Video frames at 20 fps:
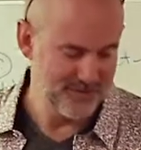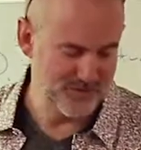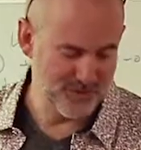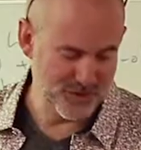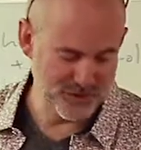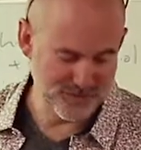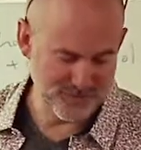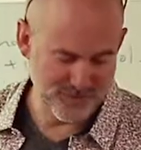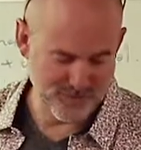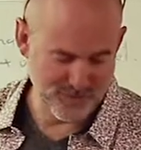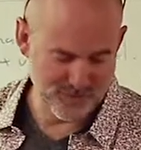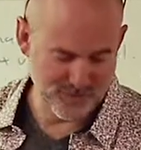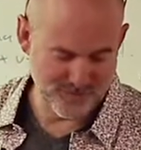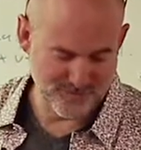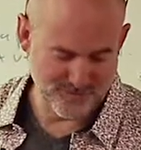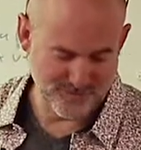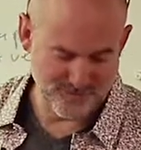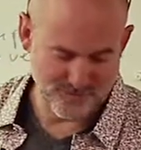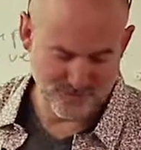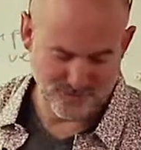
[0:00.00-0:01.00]
Most people
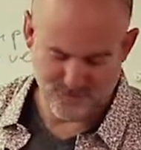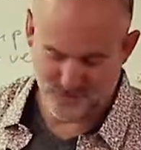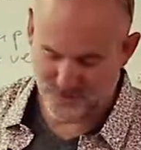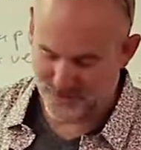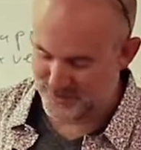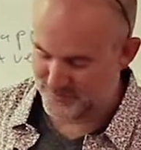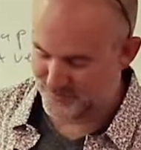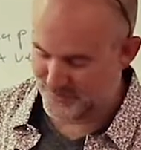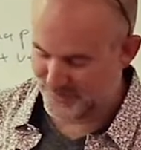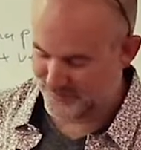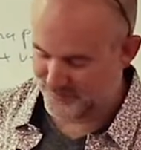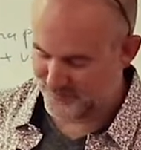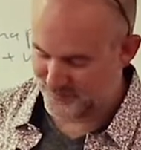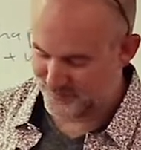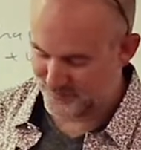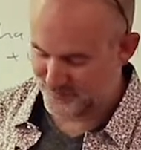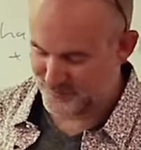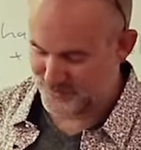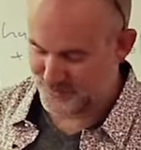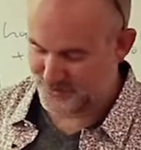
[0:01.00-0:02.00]
can really
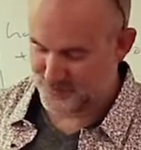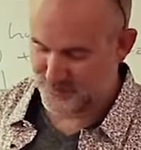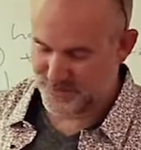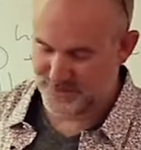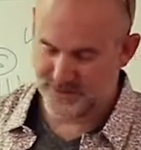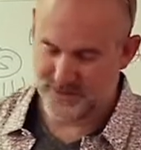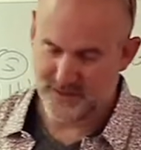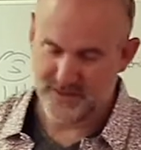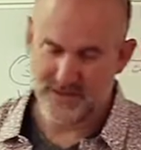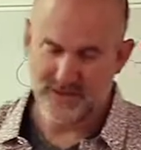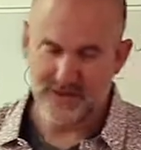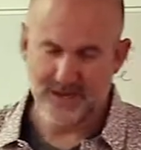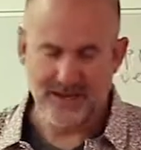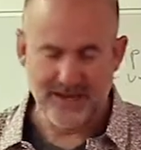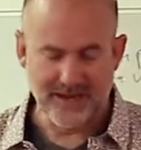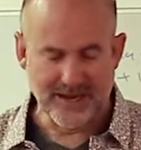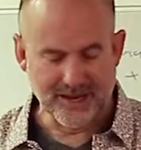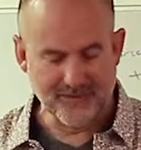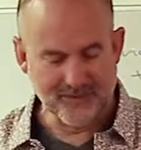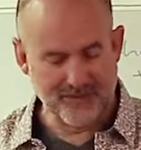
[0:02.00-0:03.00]
benefit from this one
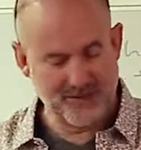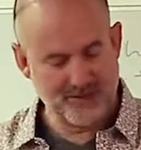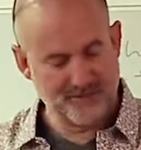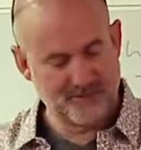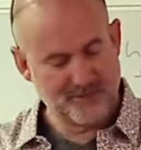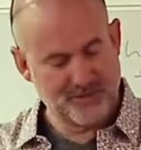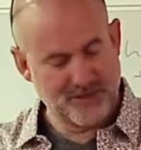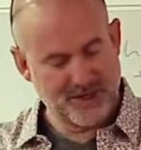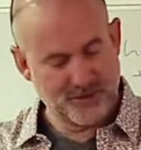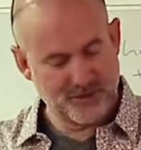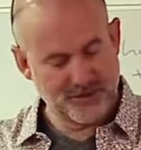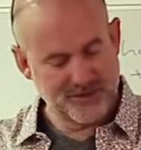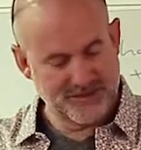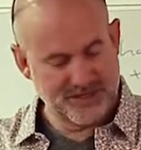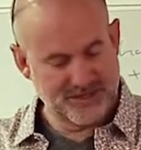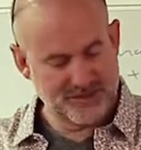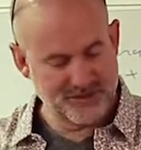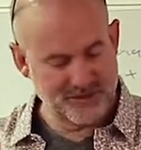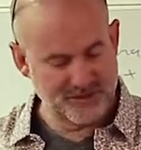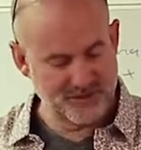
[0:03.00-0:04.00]
and then that'll
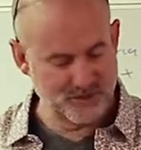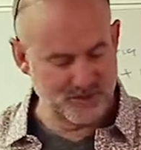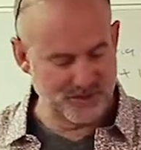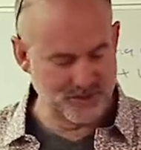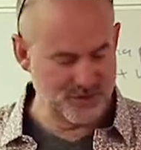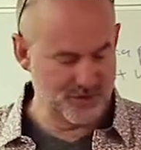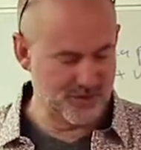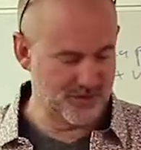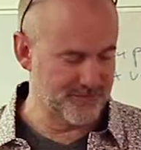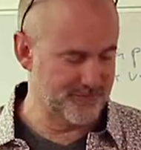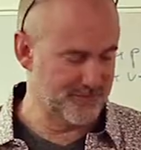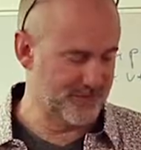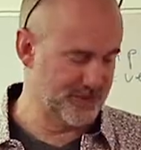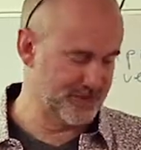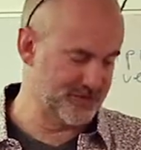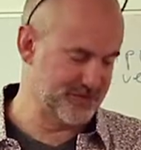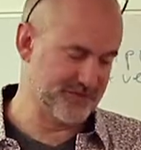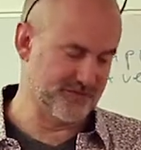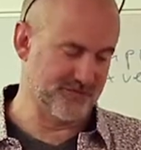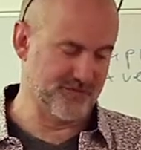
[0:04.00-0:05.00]
start to switch off the
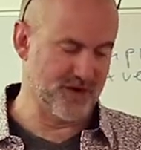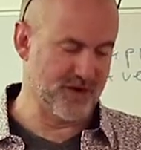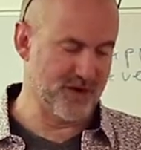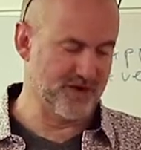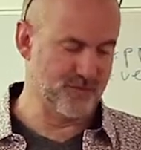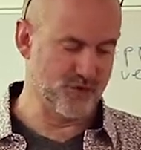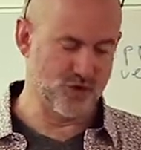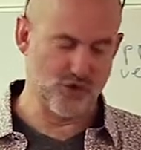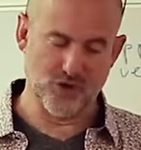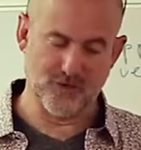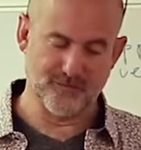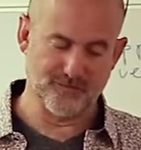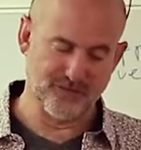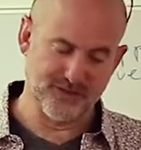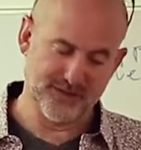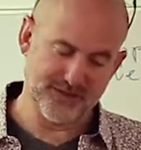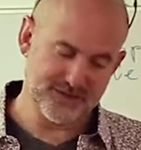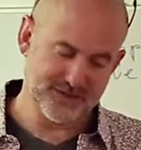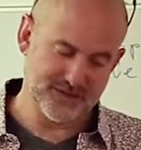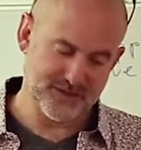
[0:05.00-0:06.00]
survival
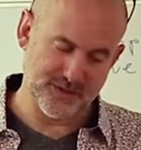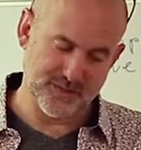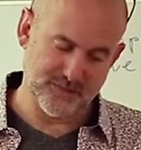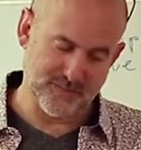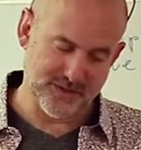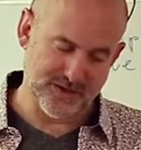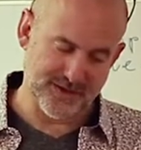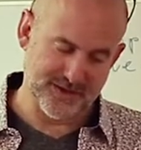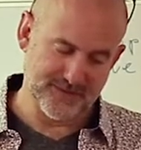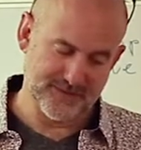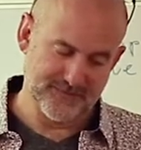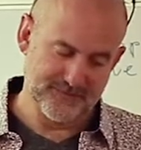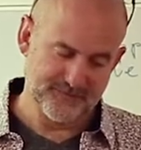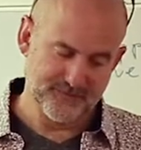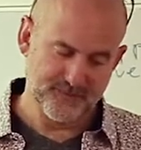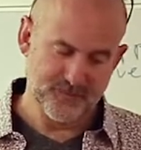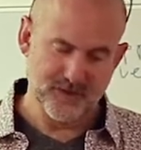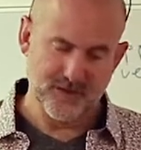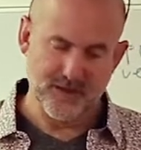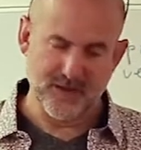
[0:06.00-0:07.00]
conflicts in your brain
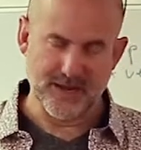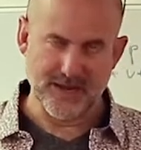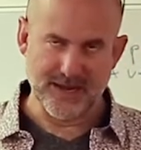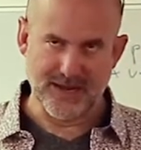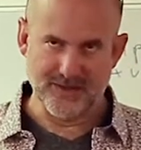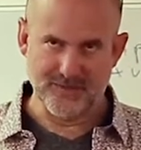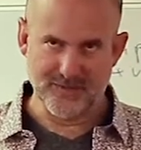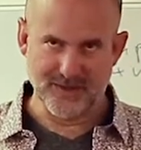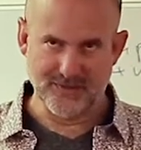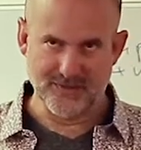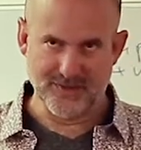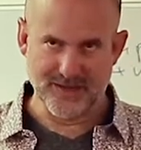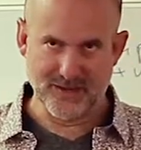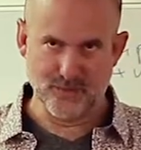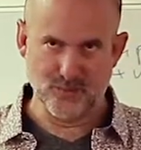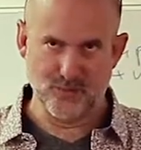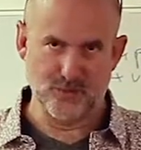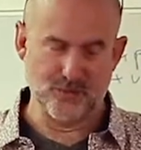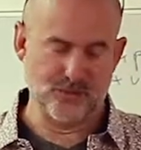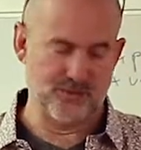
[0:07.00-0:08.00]
and then
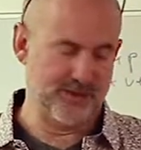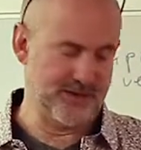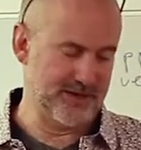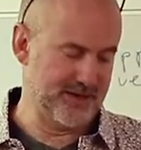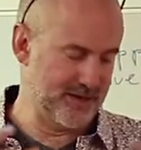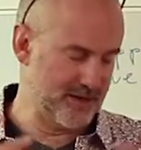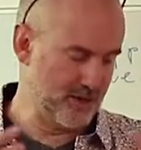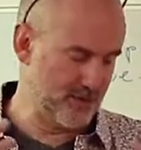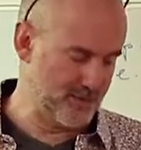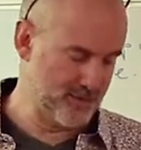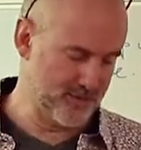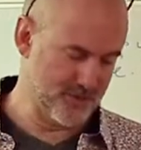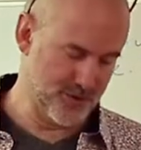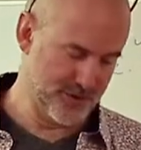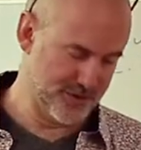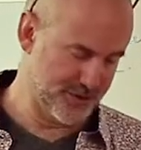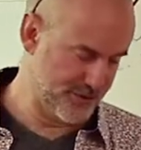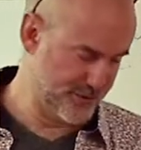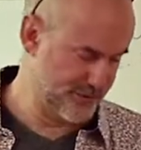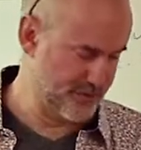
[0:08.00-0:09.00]
that will then help your
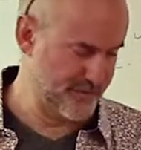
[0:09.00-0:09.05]
body to